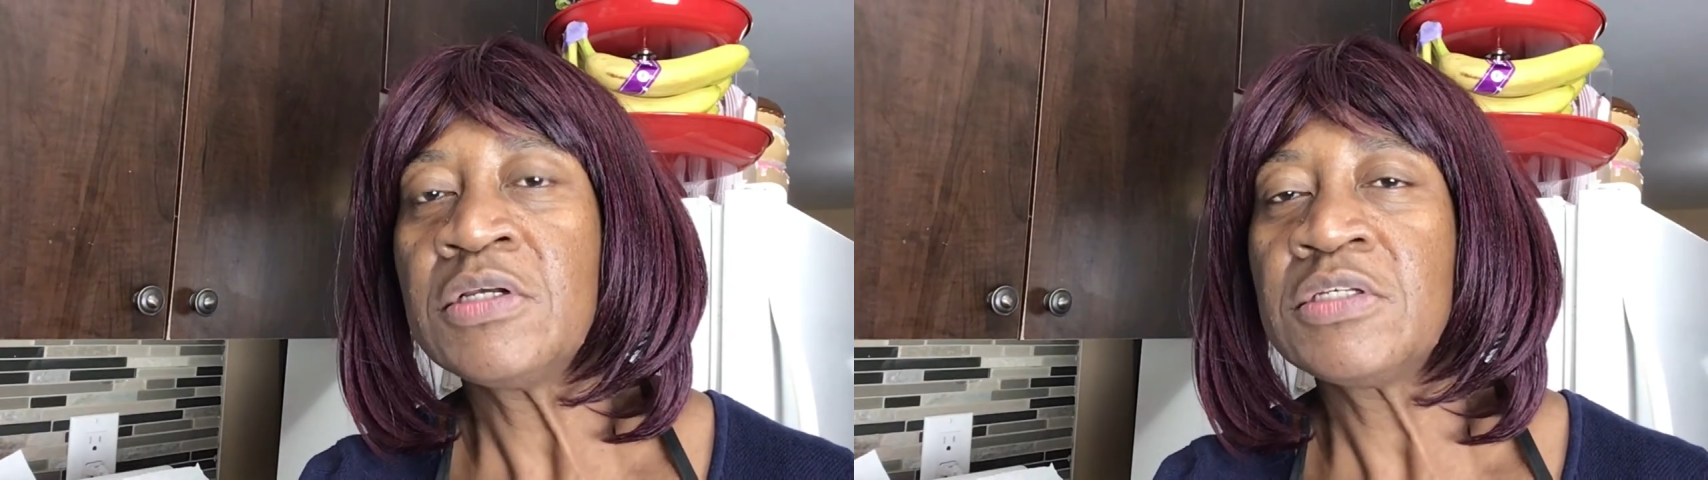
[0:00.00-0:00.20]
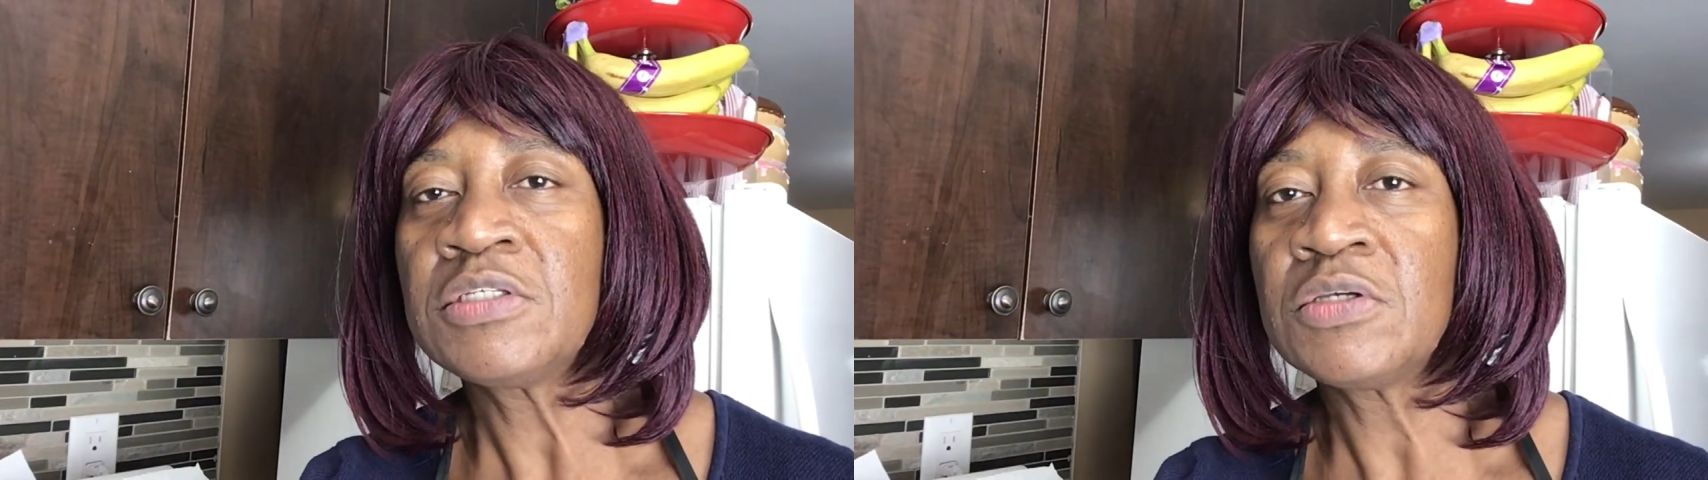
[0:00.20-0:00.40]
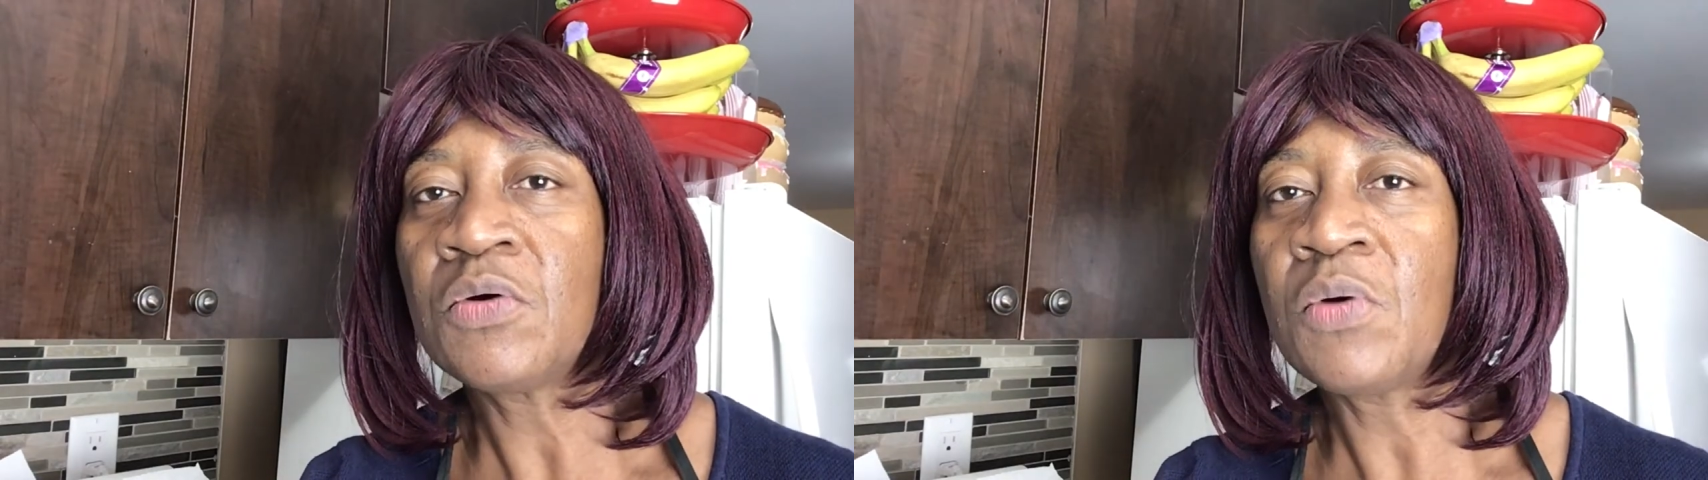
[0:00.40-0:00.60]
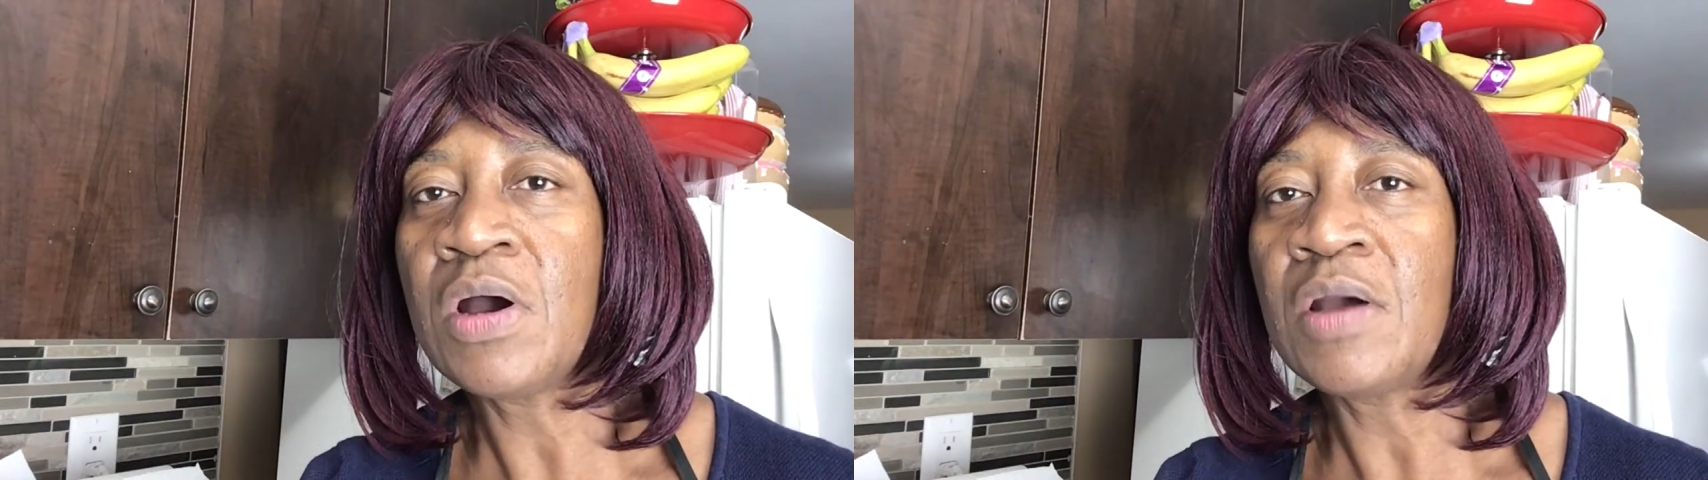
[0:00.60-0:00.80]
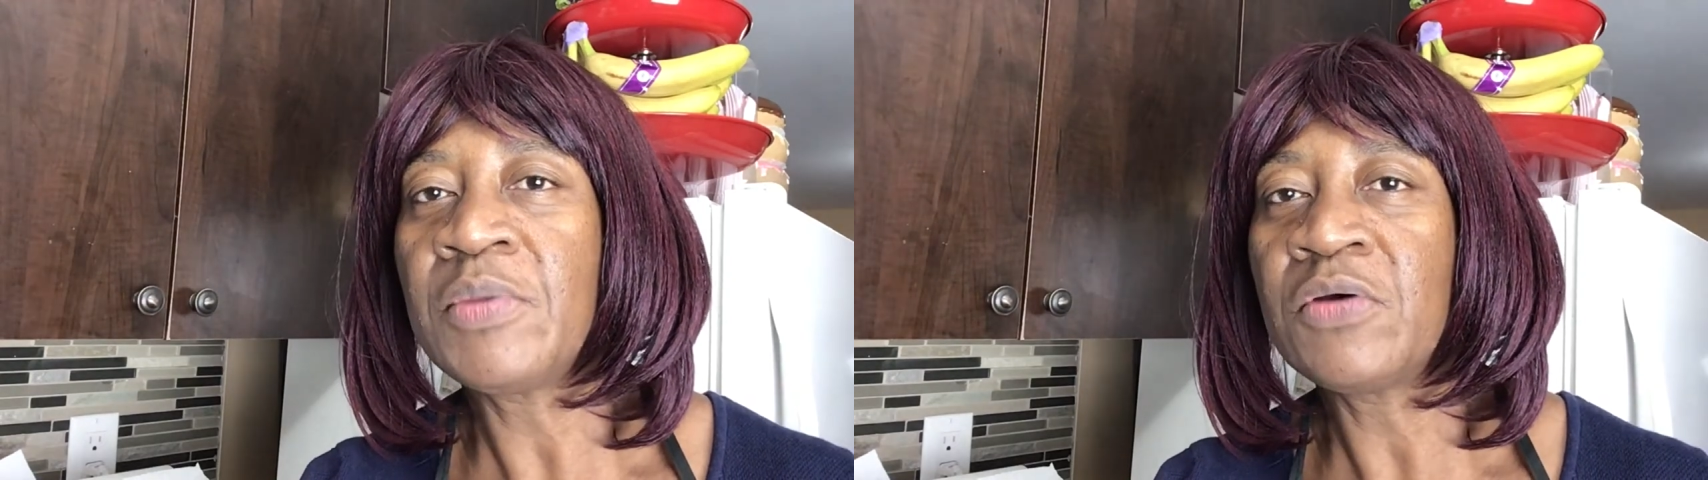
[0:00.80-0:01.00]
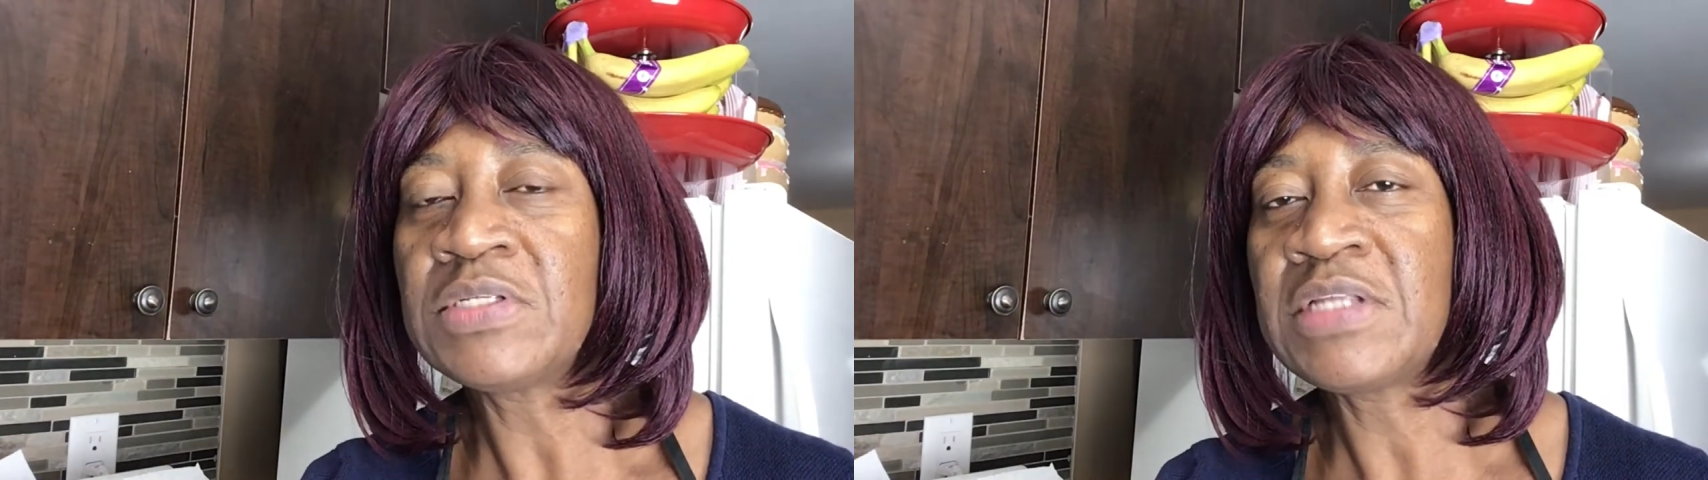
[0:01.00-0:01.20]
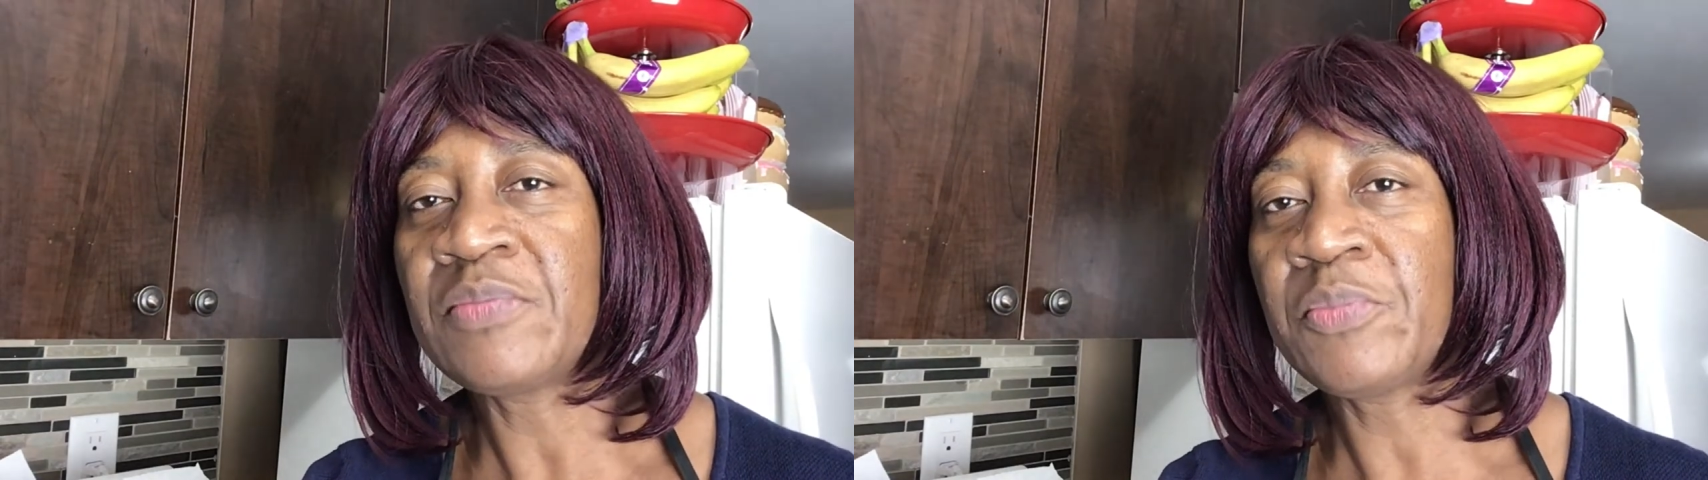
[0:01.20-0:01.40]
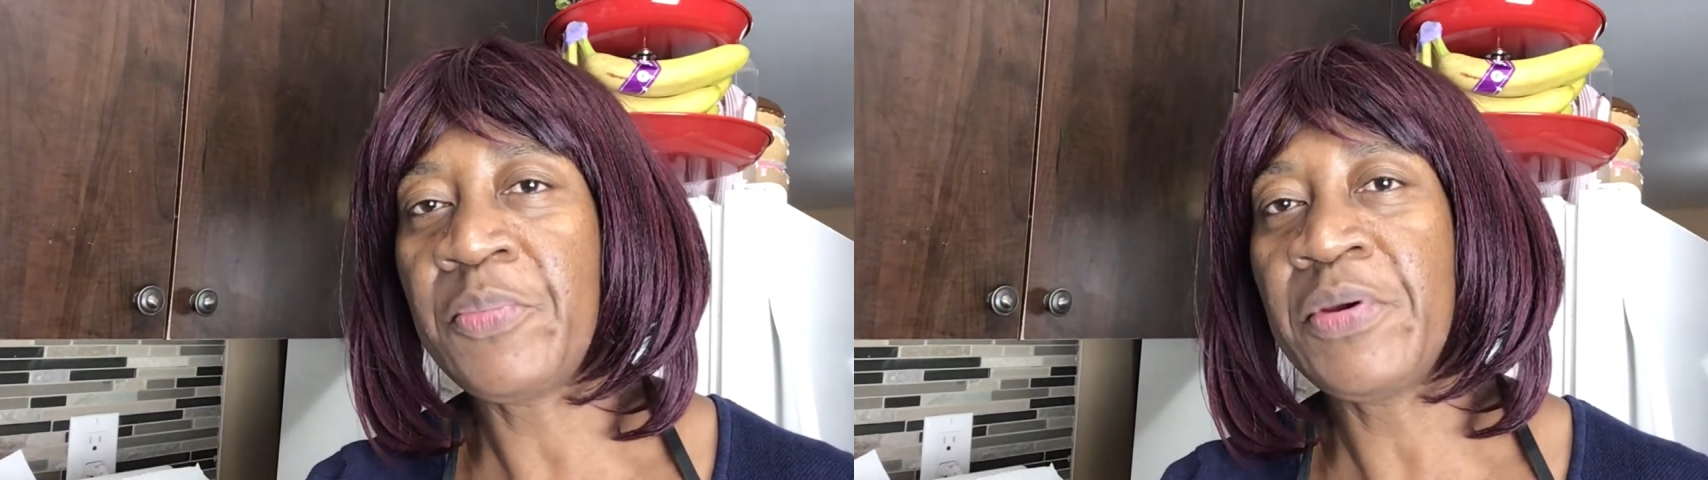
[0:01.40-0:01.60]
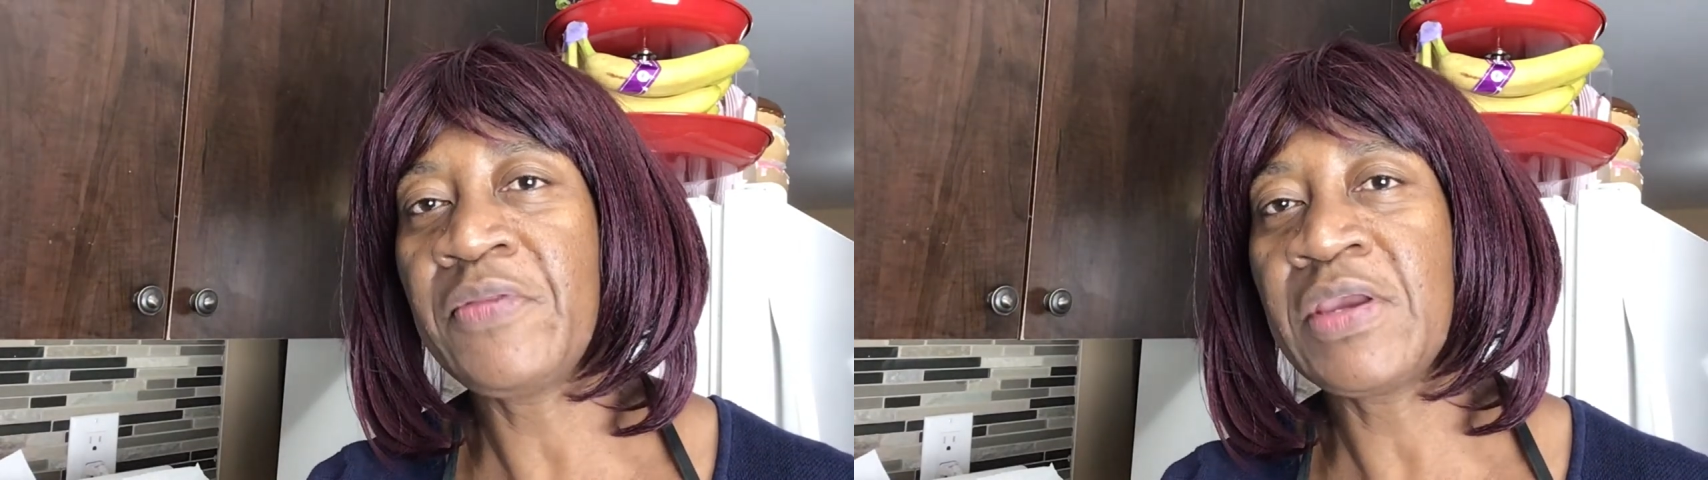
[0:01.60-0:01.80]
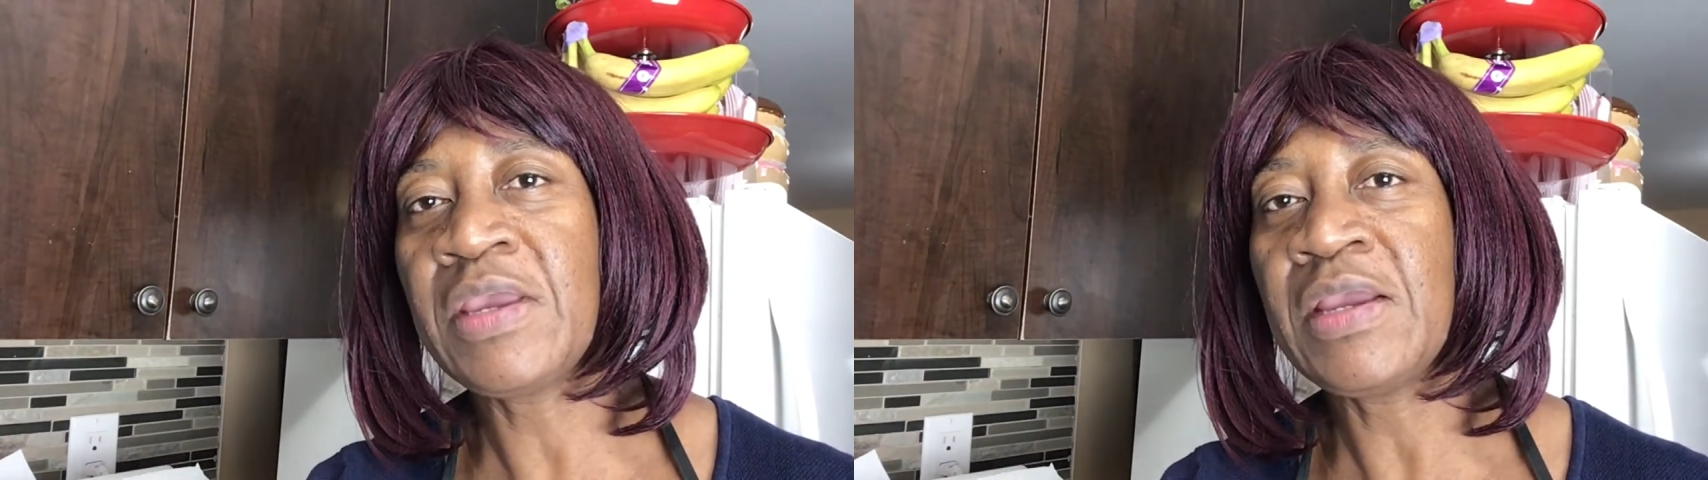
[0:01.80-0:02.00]
So now it's time to prepare
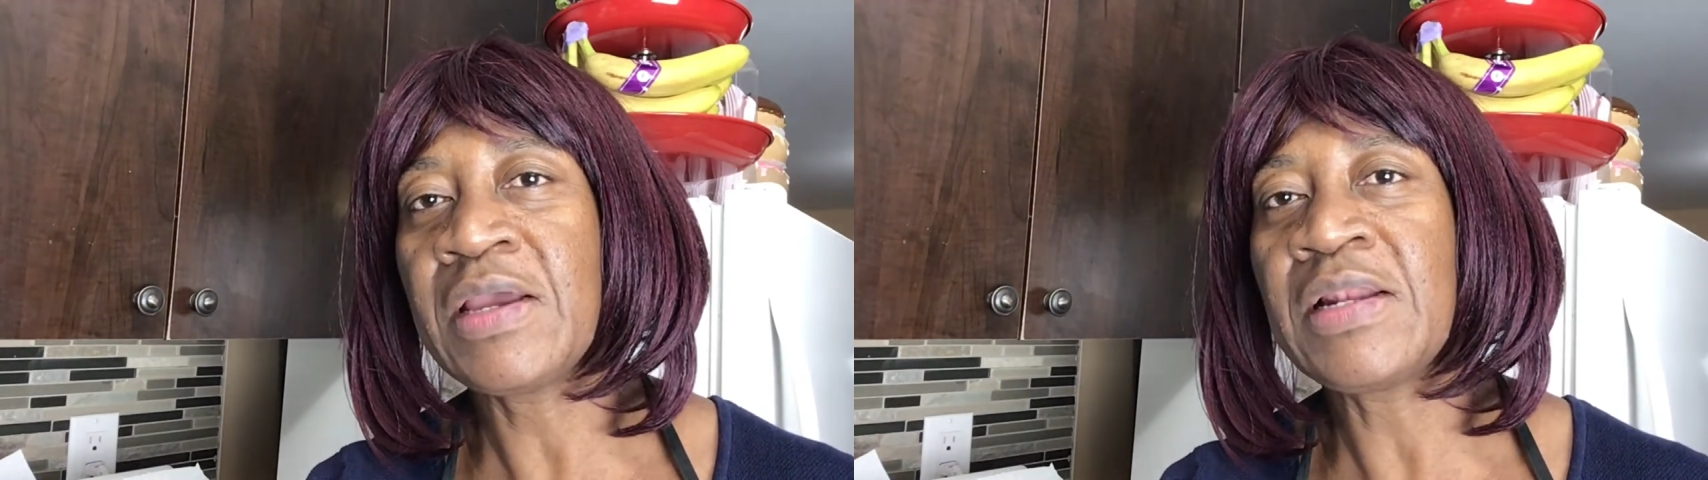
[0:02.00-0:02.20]
the cake,